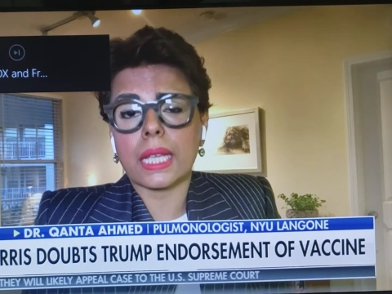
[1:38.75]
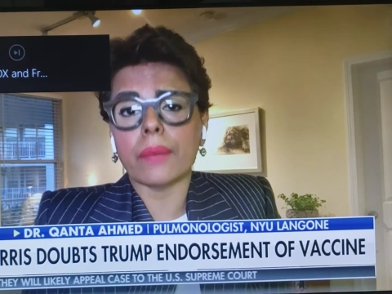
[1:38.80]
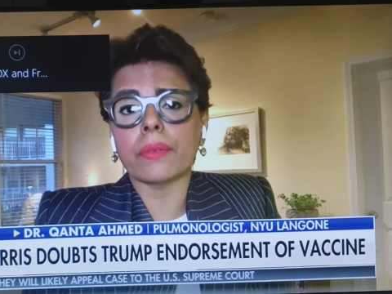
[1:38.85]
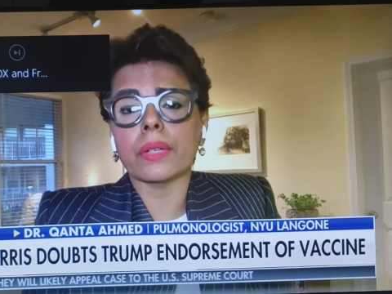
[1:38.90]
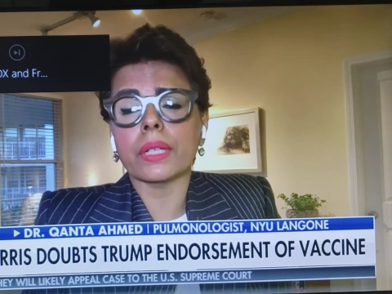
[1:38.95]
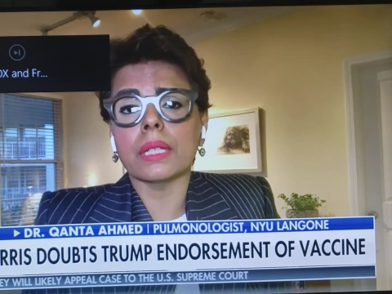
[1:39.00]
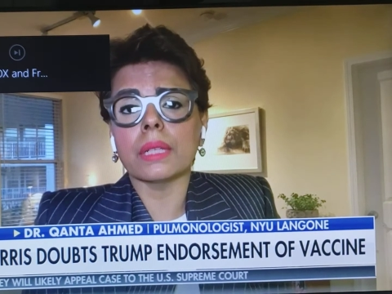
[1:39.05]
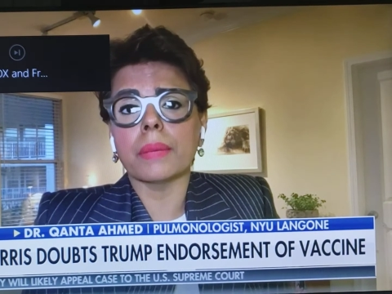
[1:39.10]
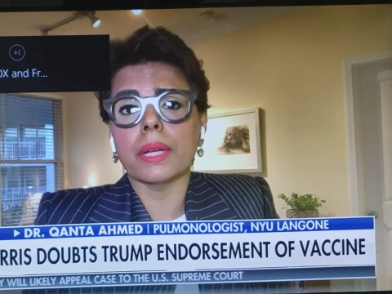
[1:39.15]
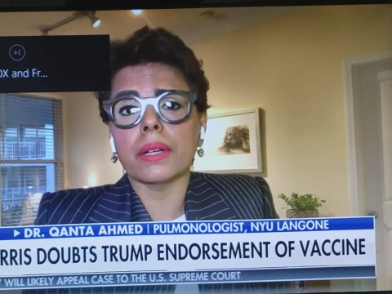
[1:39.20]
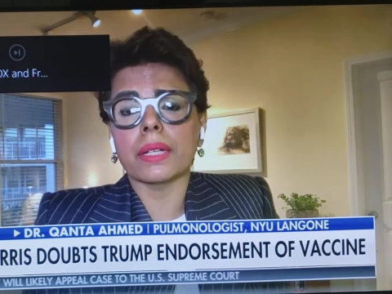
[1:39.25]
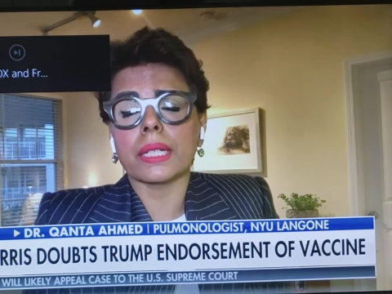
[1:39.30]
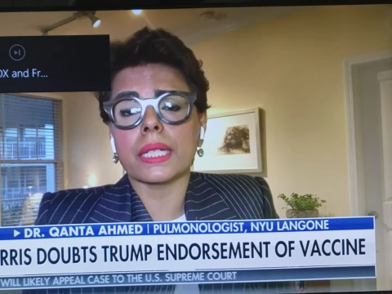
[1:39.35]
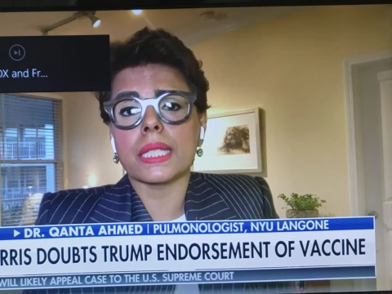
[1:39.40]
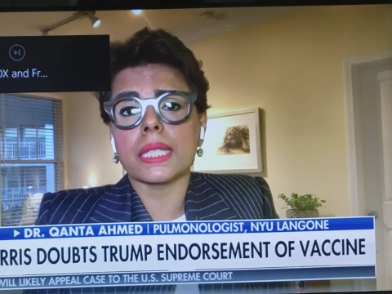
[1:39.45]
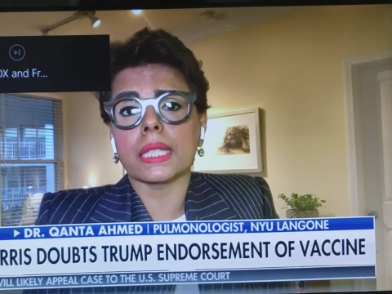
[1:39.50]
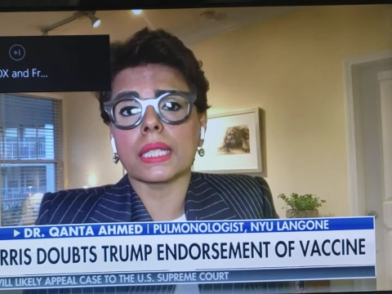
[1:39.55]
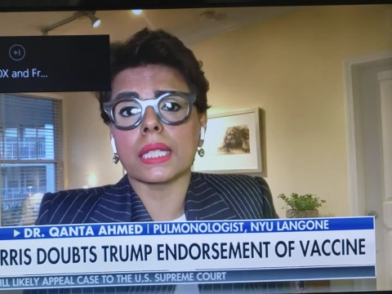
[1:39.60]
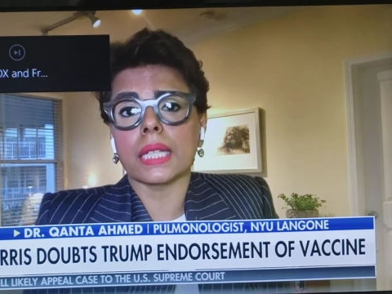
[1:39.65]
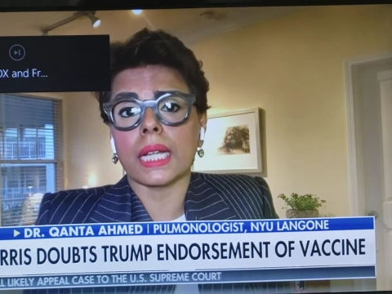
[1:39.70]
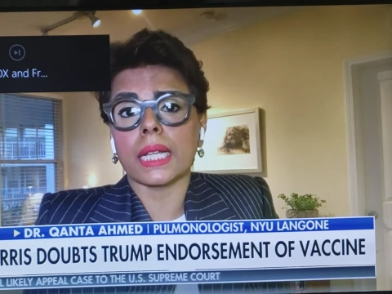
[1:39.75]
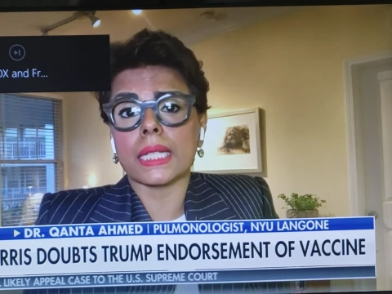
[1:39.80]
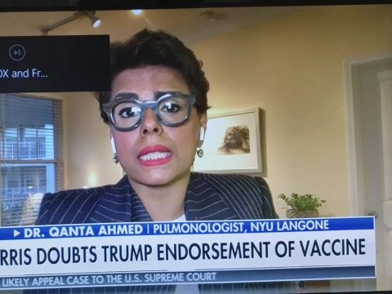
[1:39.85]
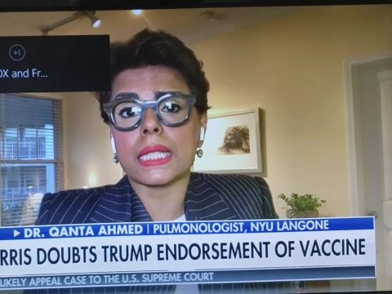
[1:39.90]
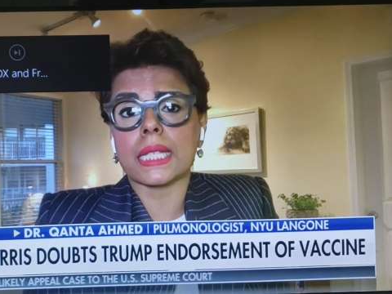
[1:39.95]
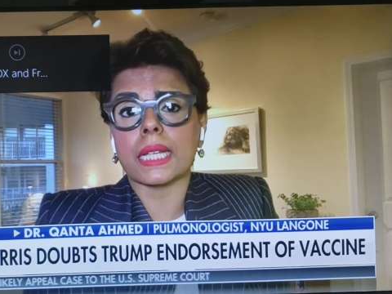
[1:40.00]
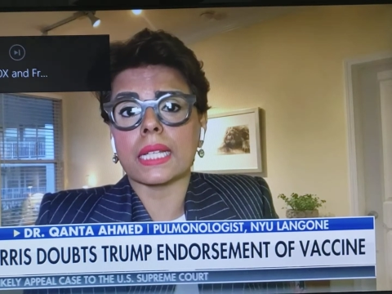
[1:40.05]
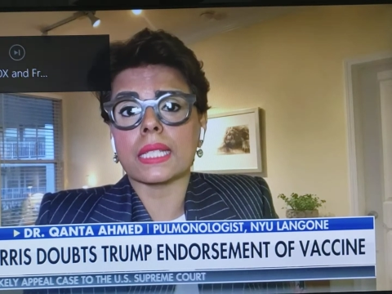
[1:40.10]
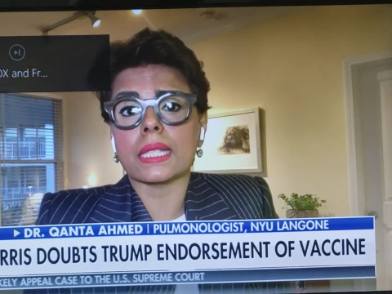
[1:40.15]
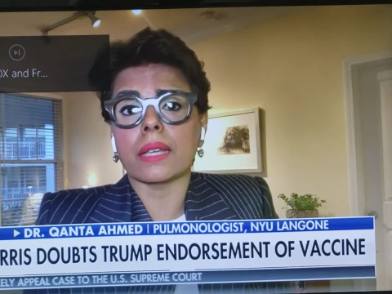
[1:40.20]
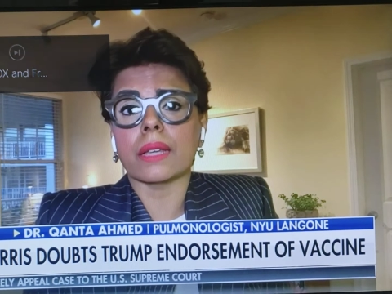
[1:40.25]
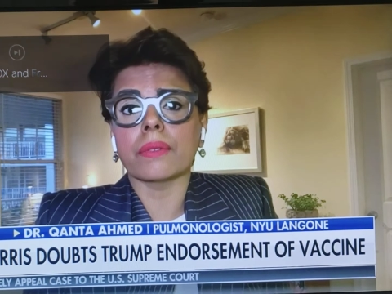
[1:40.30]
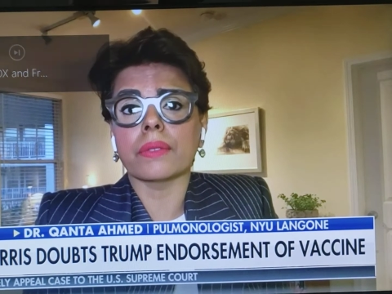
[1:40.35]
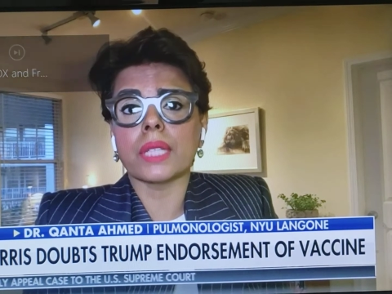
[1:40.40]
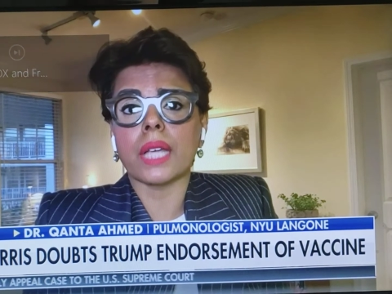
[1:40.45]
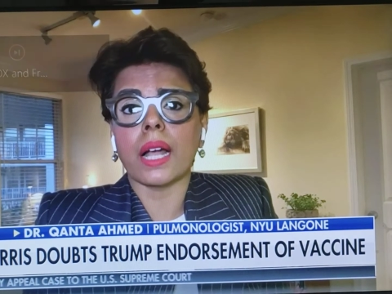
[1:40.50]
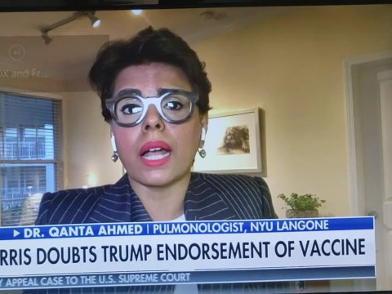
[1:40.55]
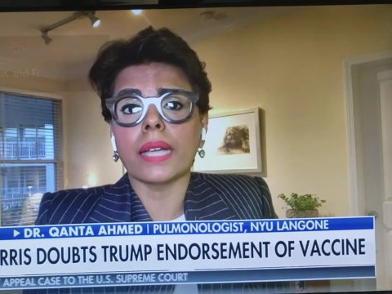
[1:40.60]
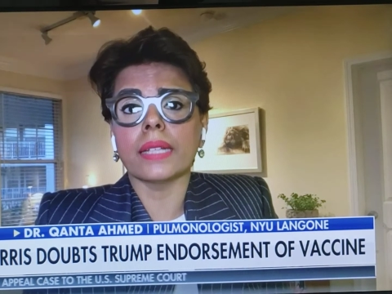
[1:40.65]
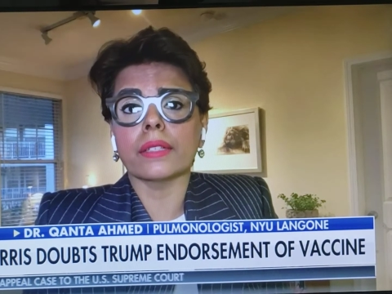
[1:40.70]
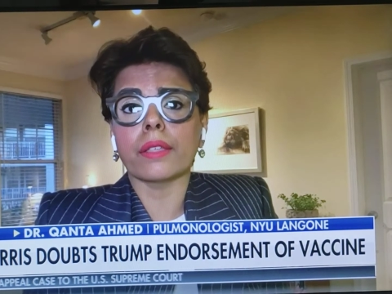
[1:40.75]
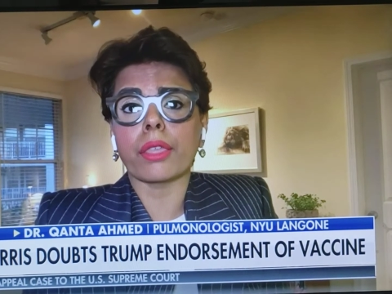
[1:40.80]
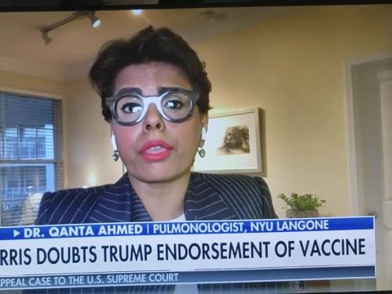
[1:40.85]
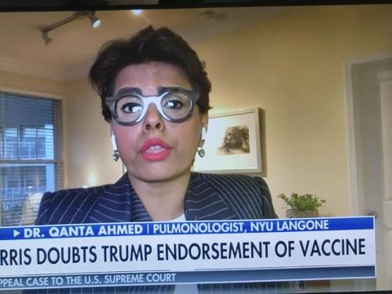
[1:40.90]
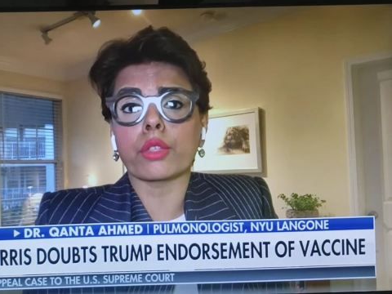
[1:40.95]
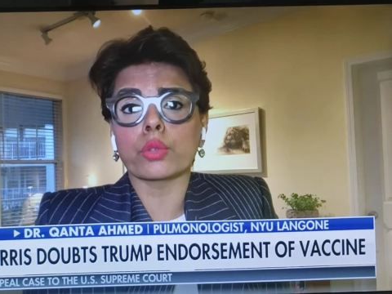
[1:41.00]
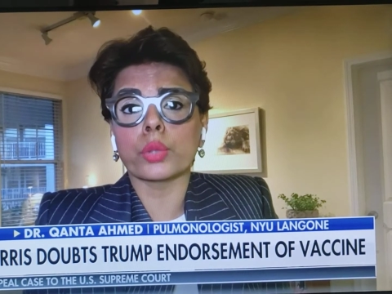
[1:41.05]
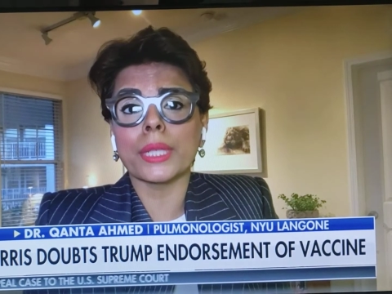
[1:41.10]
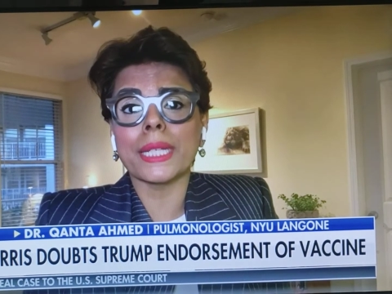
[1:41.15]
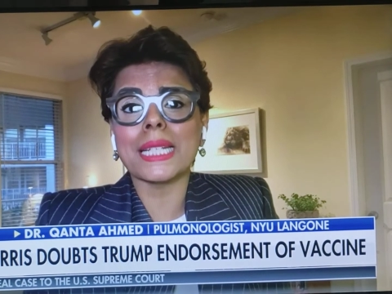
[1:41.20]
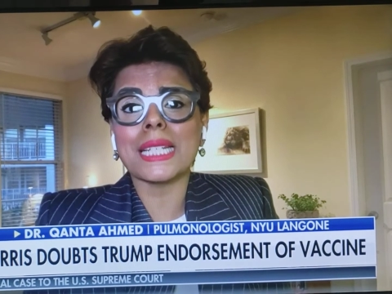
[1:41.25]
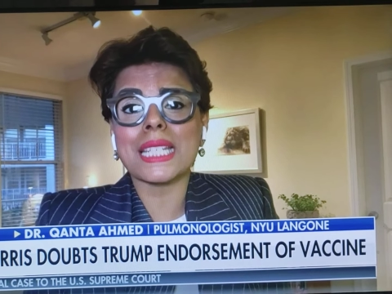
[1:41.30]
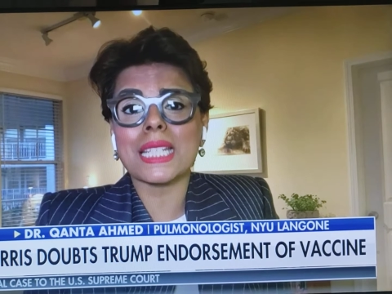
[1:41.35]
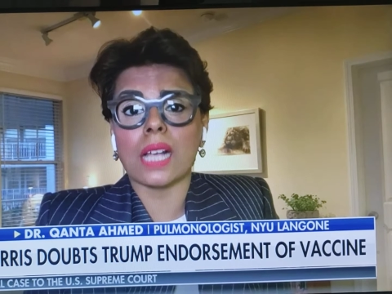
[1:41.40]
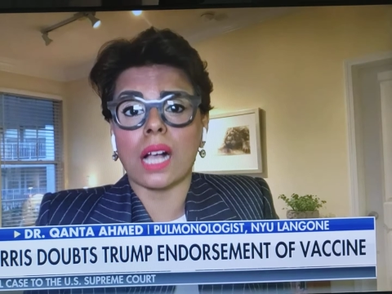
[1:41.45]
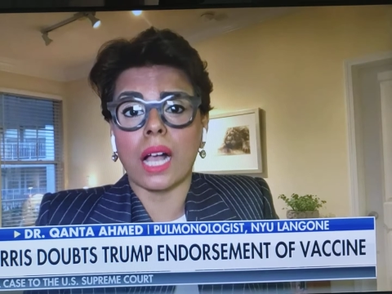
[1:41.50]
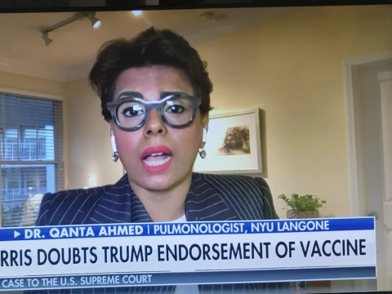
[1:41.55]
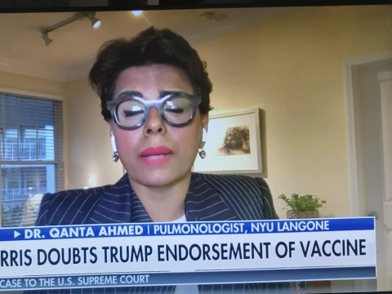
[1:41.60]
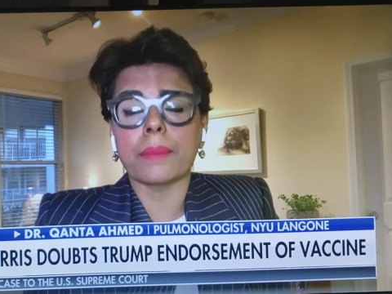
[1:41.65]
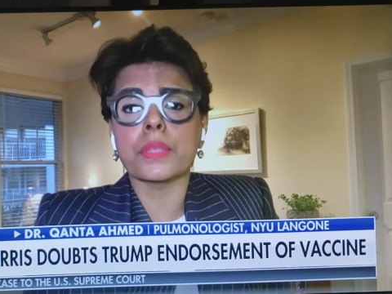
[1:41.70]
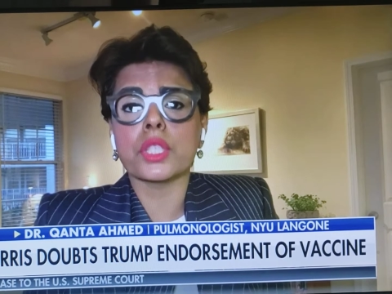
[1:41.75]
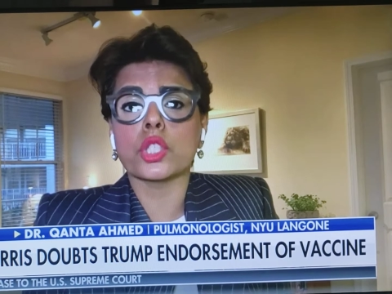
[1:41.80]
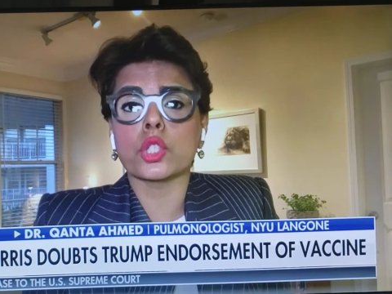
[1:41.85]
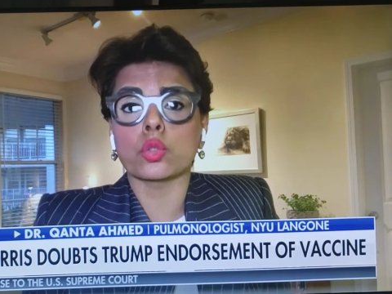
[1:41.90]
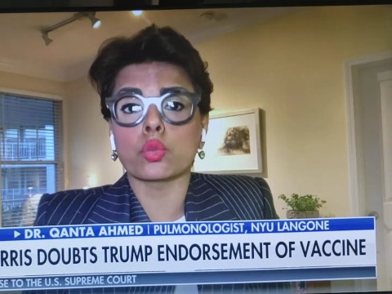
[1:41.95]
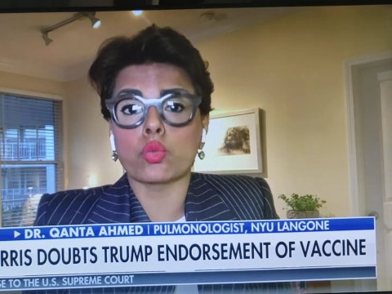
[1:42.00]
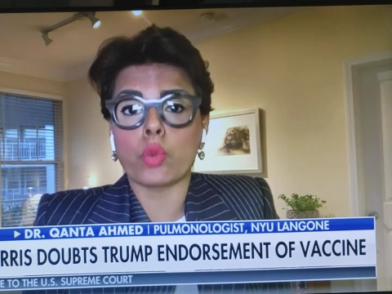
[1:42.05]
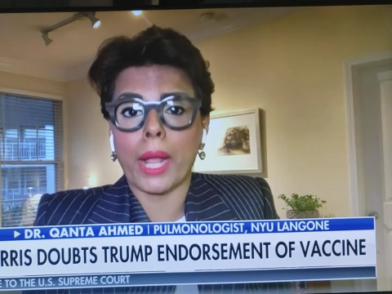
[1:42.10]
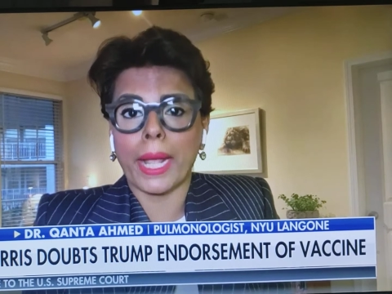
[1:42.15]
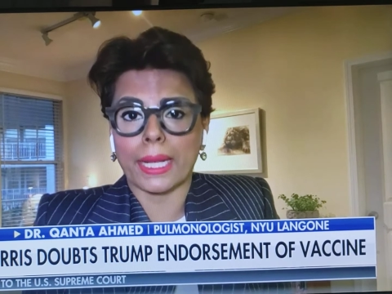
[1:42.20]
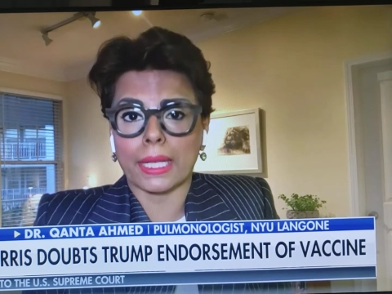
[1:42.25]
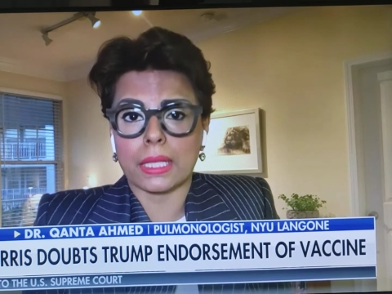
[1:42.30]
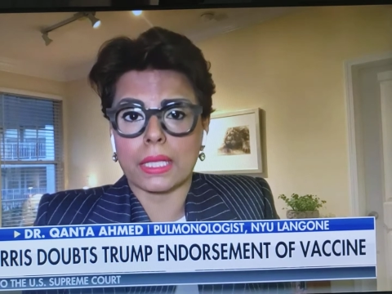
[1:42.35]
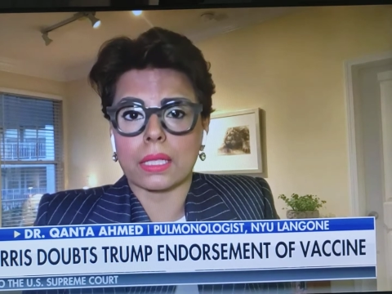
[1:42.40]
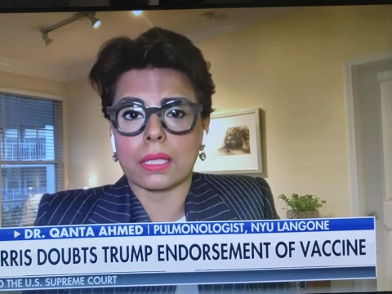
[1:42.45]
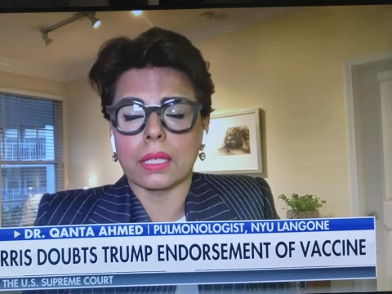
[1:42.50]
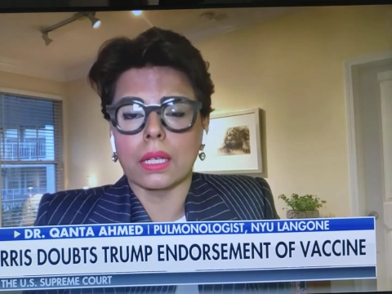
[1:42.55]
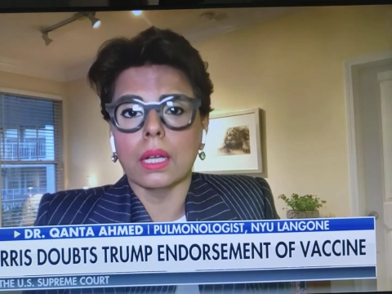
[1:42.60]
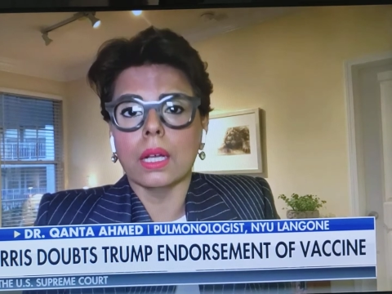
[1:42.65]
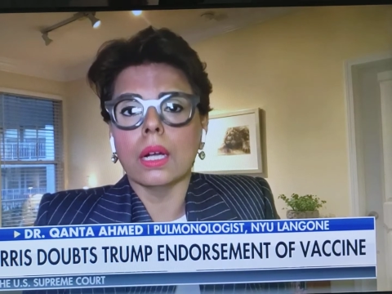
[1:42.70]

African Americans in the United States, have died at 3 times the rate